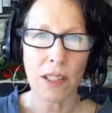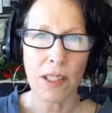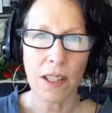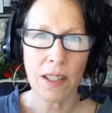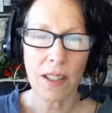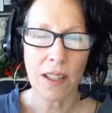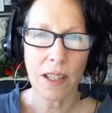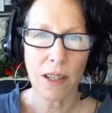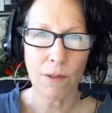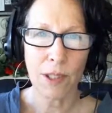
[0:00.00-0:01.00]
designers here
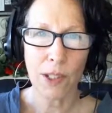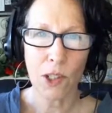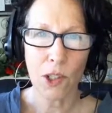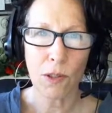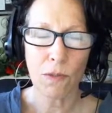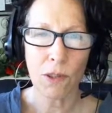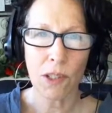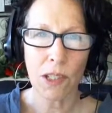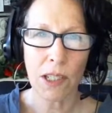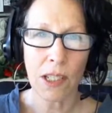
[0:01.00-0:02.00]
at Flinders
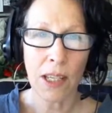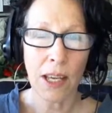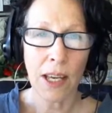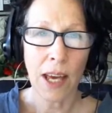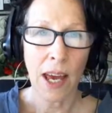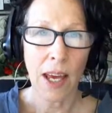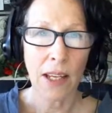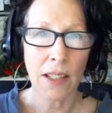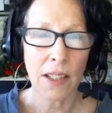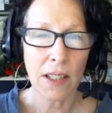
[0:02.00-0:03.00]
University,
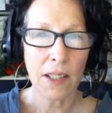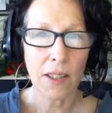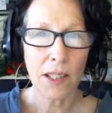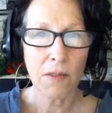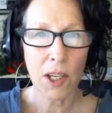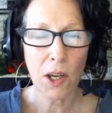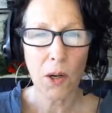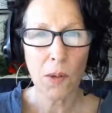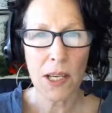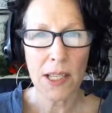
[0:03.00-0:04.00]
and this
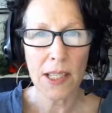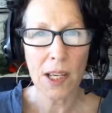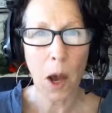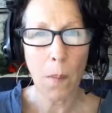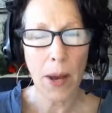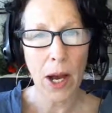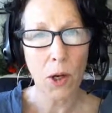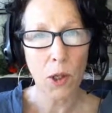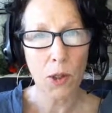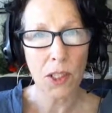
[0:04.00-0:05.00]
video is about
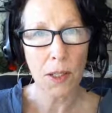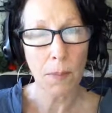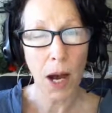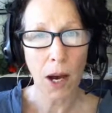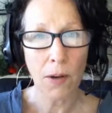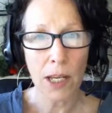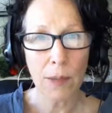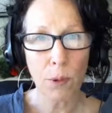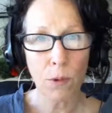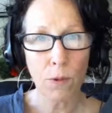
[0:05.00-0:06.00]
using Mahara
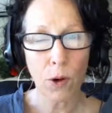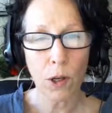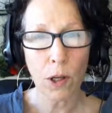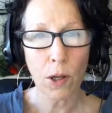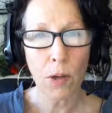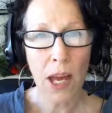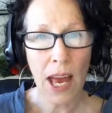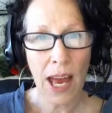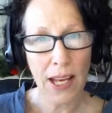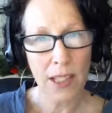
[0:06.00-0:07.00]
ePortfolio
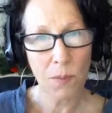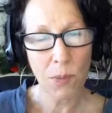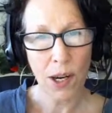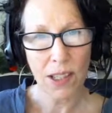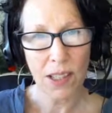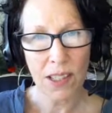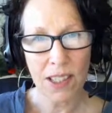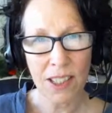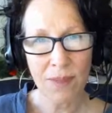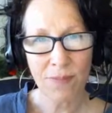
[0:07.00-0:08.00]
as a
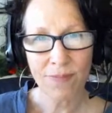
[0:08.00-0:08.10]
practice.